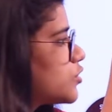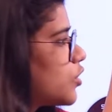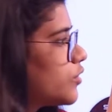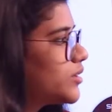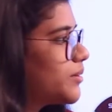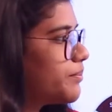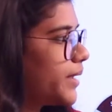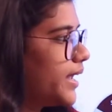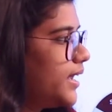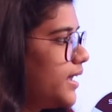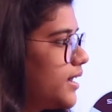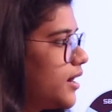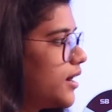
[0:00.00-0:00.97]
of the
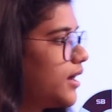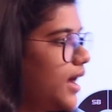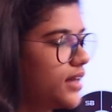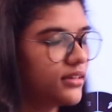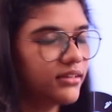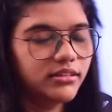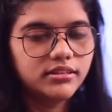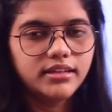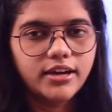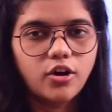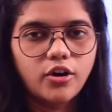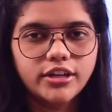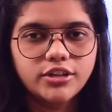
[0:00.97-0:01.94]
pay and
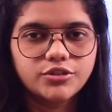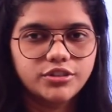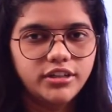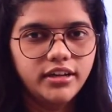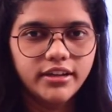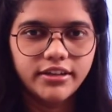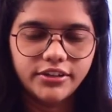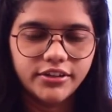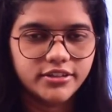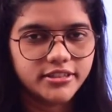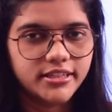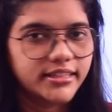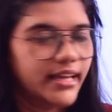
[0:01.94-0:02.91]
according to the
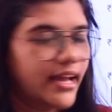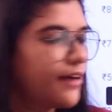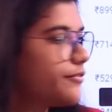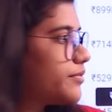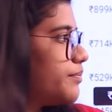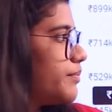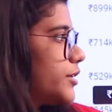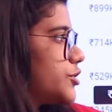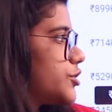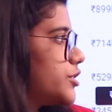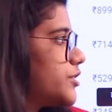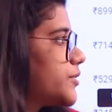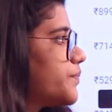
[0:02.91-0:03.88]
years that they have
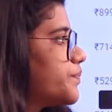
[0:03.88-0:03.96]
mentioned.